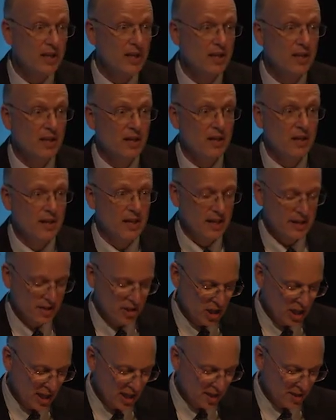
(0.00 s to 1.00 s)
India and
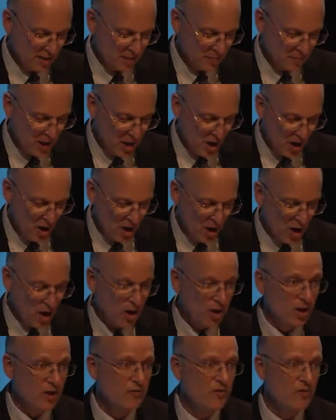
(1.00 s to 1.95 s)
China, all